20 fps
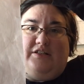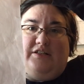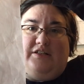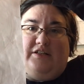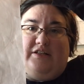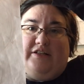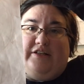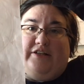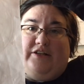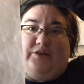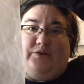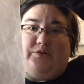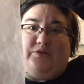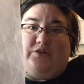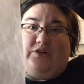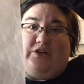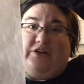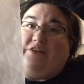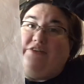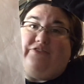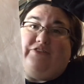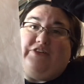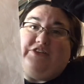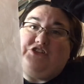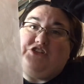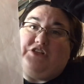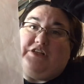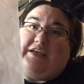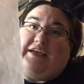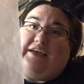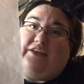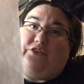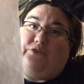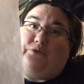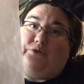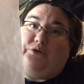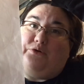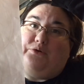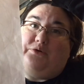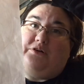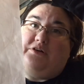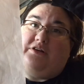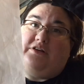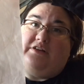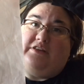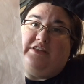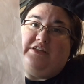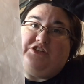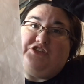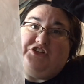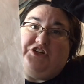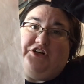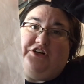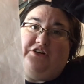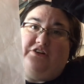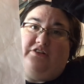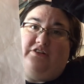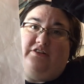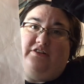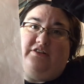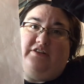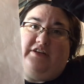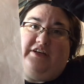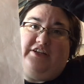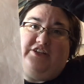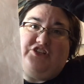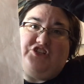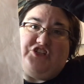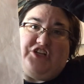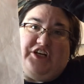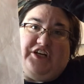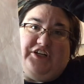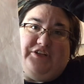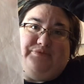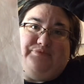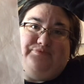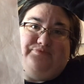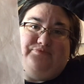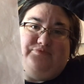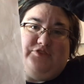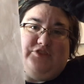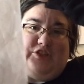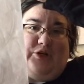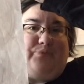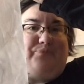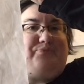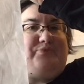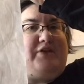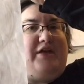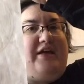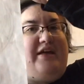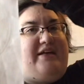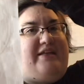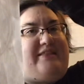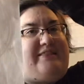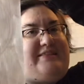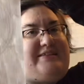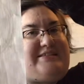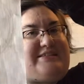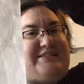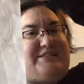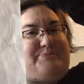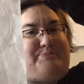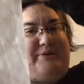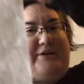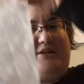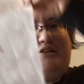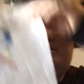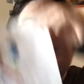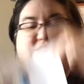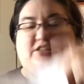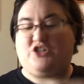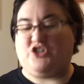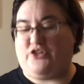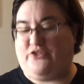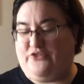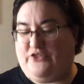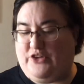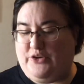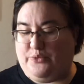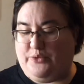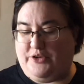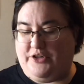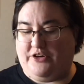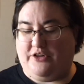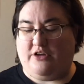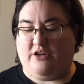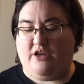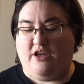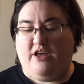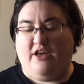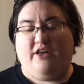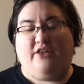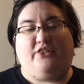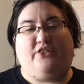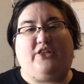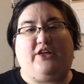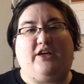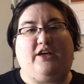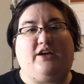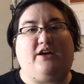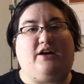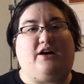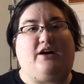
going to eventually get through this year and share. So, this has been such a fun one. The